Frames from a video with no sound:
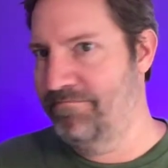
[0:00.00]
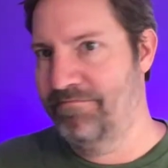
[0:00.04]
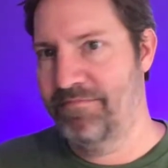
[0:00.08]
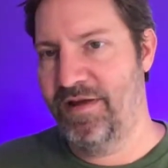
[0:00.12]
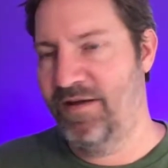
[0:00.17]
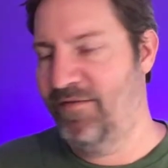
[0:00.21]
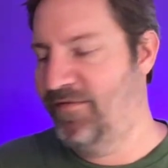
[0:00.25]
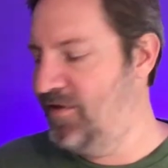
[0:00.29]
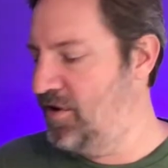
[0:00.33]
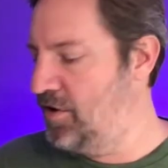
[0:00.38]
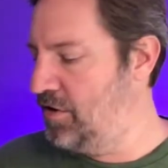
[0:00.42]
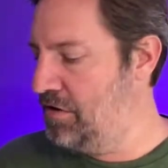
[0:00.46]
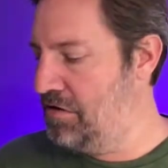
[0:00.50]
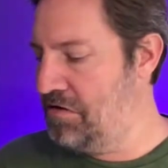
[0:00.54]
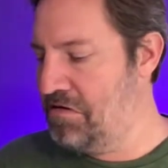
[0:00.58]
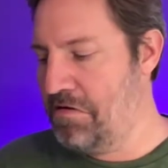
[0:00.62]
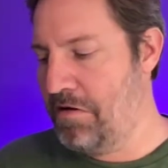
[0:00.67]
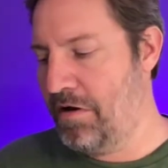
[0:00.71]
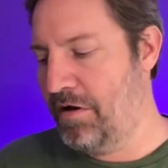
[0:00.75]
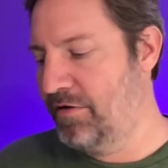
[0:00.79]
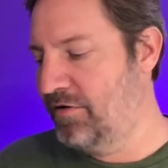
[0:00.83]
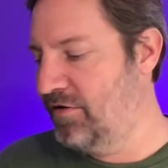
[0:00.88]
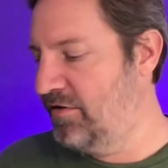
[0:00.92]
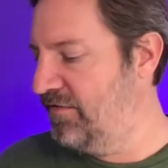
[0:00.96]
If you're
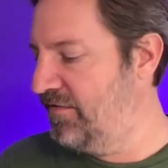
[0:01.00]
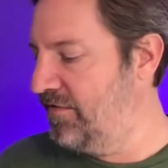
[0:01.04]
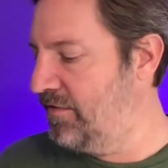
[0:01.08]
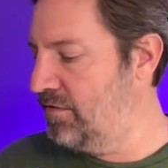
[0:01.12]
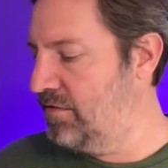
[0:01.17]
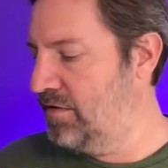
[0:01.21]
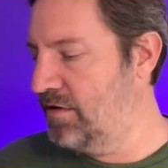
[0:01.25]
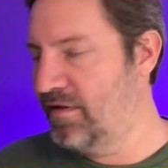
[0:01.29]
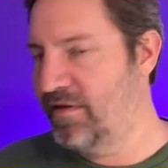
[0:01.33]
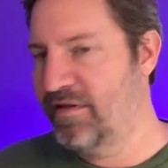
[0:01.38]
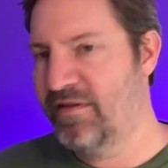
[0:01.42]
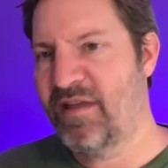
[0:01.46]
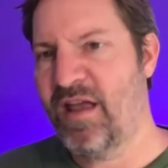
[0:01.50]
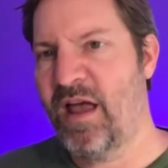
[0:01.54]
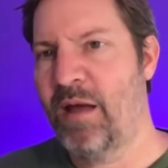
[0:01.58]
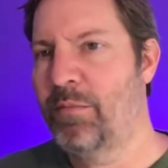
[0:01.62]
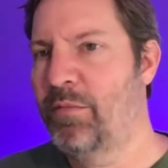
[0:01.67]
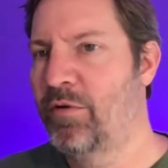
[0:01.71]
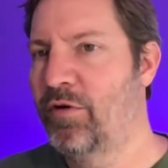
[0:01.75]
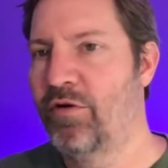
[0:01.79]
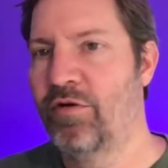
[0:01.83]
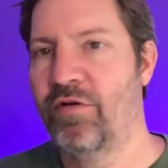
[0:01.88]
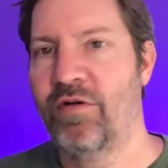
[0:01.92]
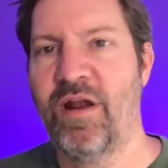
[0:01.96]
on your phone all the
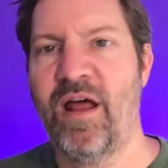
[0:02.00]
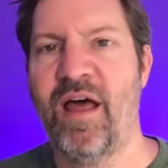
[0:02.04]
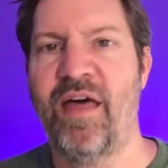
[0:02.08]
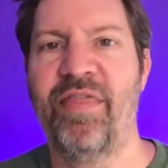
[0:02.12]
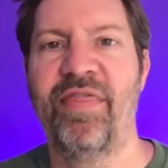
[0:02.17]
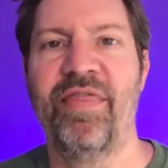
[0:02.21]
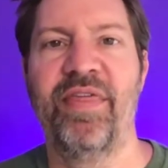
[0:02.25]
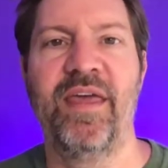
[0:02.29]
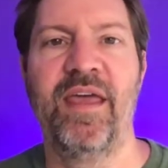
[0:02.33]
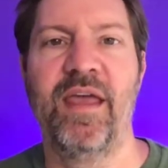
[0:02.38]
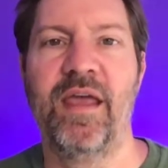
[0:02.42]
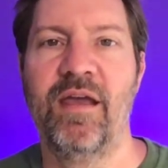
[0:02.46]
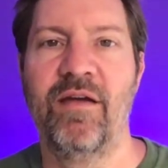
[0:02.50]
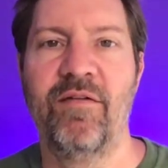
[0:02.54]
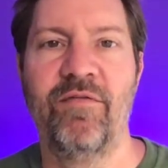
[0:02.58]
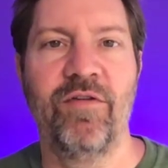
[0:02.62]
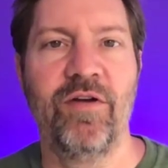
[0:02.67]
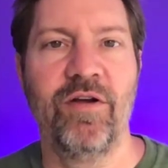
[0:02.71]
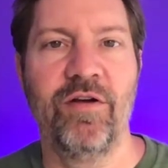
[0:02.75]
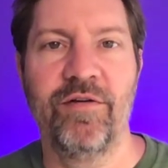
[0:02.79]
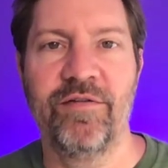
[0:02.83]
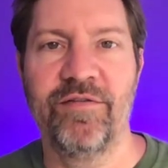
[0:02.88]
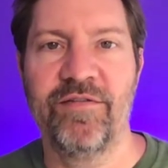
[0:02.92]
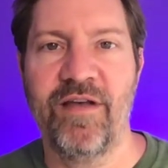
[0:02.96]
time, you're not thinking for
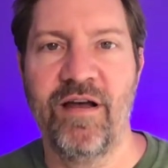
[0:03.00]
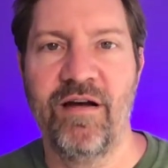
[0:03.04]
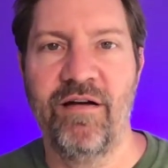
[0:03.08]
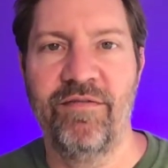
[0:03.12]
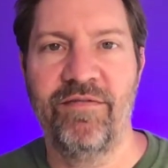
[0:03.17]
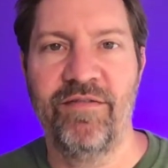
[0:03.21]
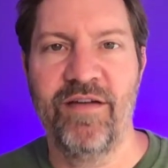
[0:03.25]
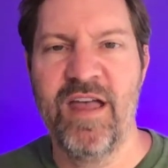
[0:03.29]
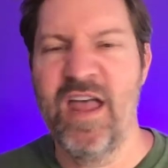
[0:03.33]
yourself,